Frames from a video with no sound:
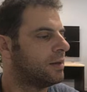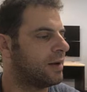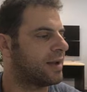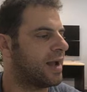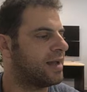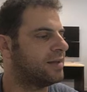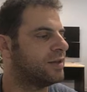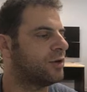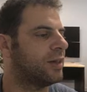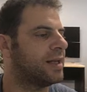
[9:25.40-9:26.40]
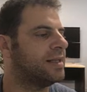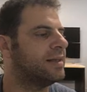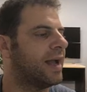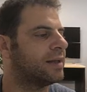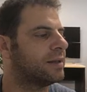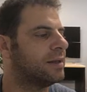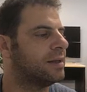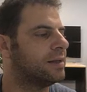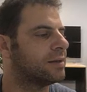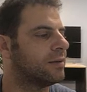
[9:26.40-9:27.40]
Okay, the dollar index
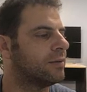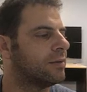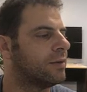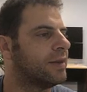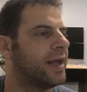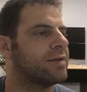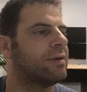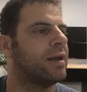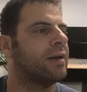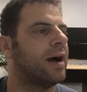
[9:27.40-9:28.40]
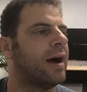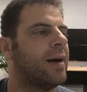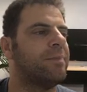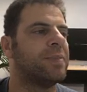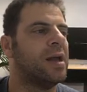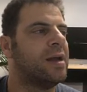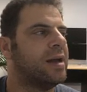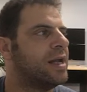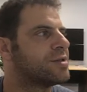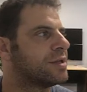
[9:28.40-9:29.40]
is the next one.
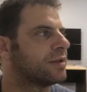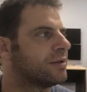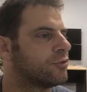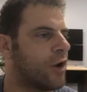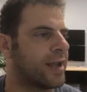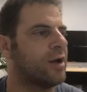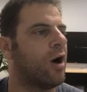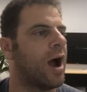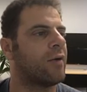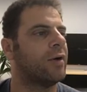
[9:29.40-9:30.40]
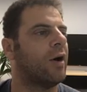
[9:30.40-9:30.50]
It's just tracking higher and